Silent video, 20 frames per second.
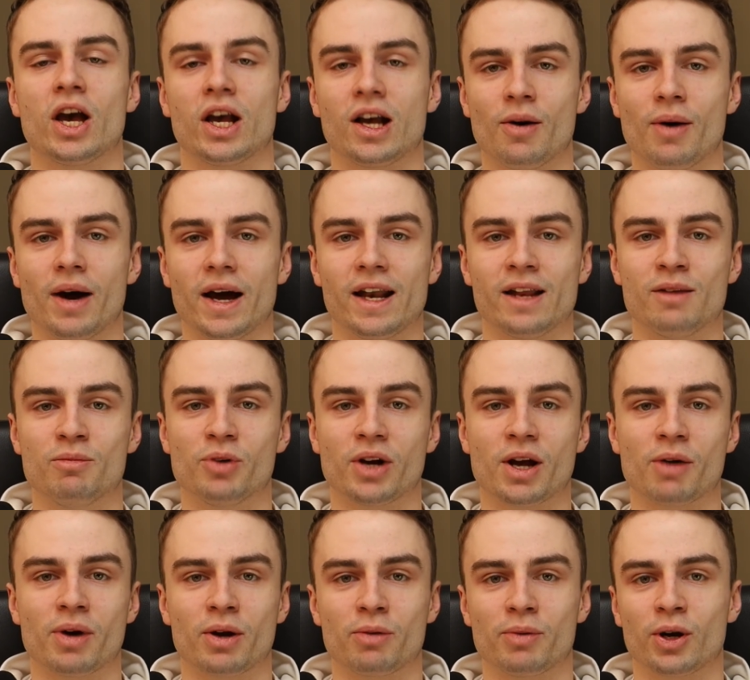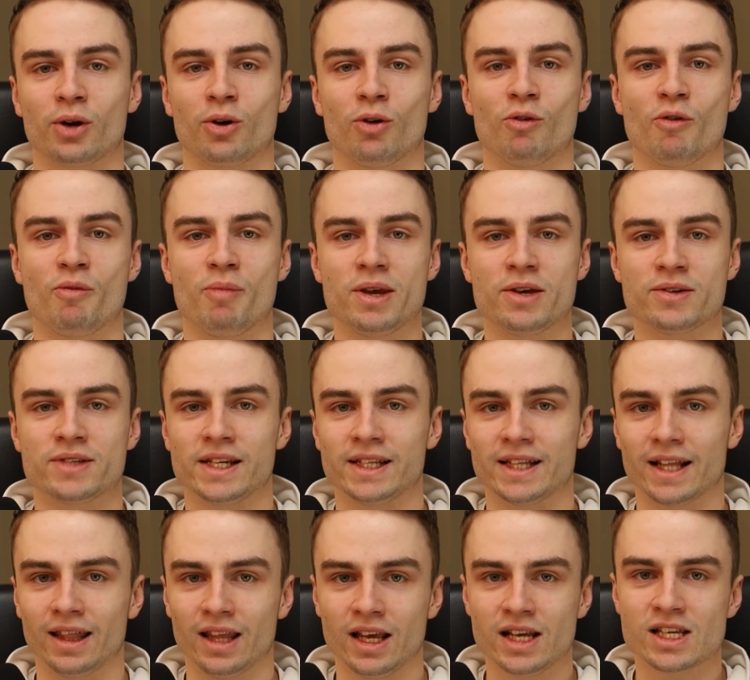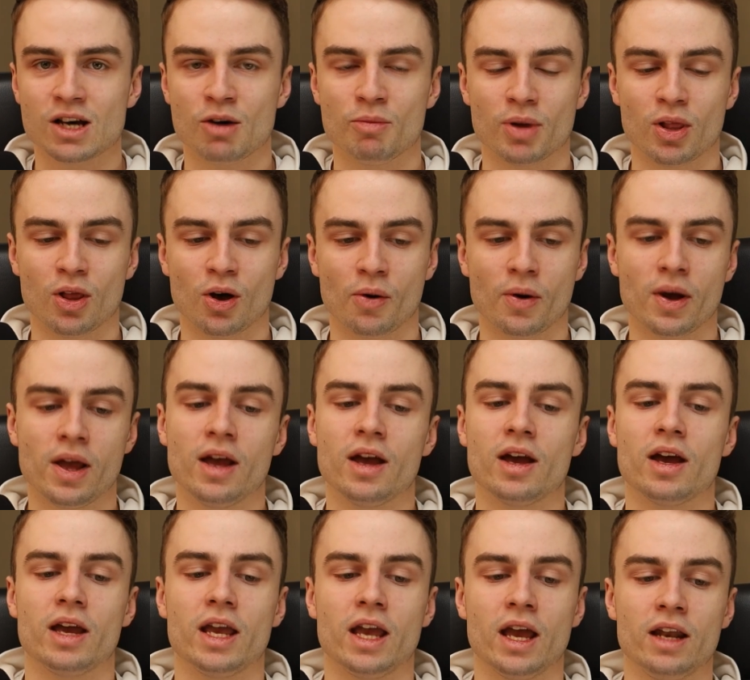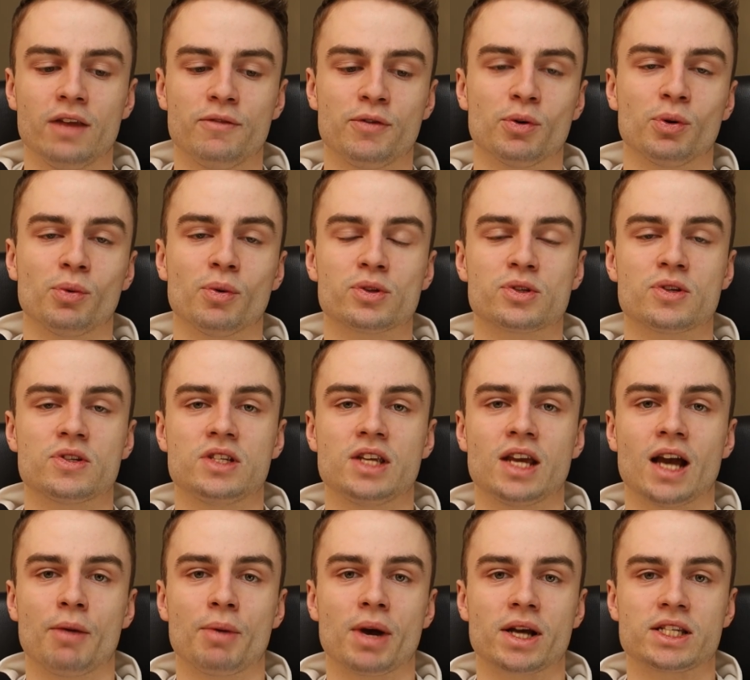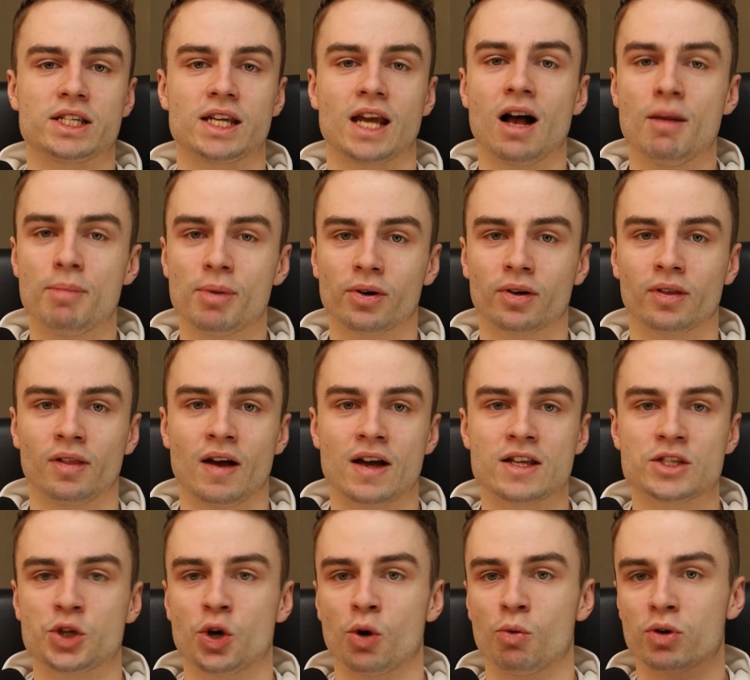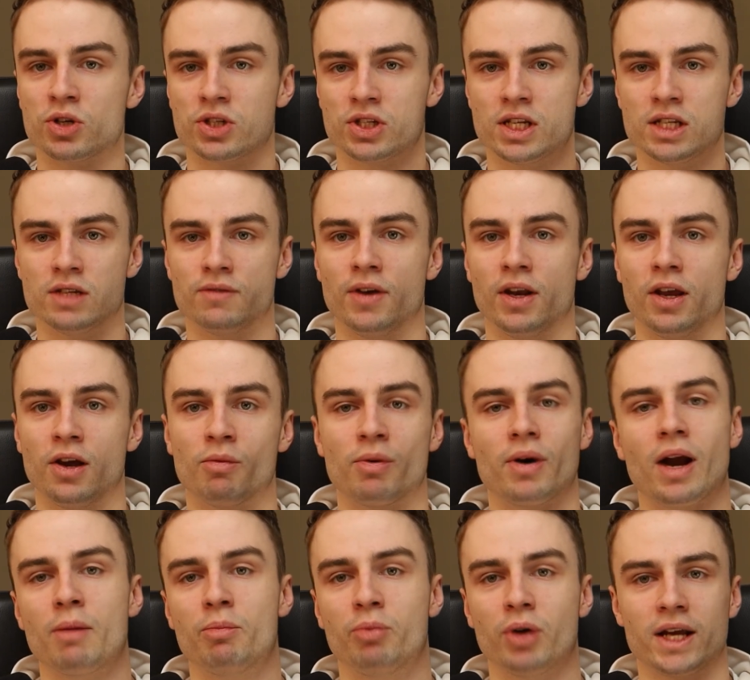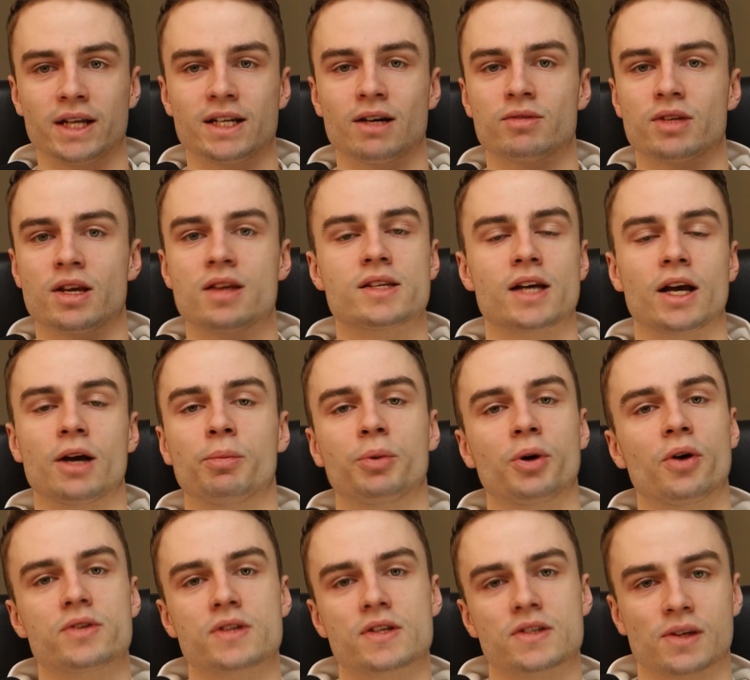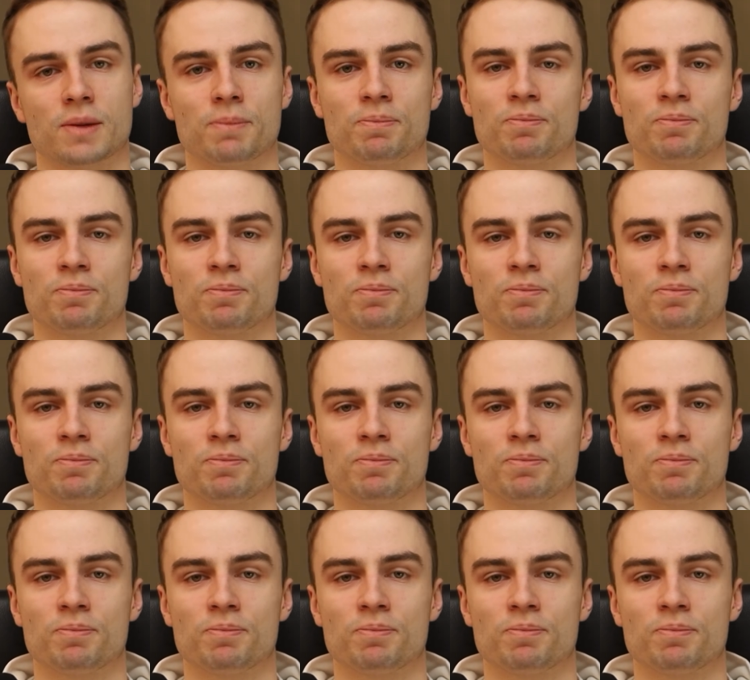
go ahead and book a one-on-one call with me using the link down below. And if you would want to see how we actually help our clients, go watch this video where I break down the entire process.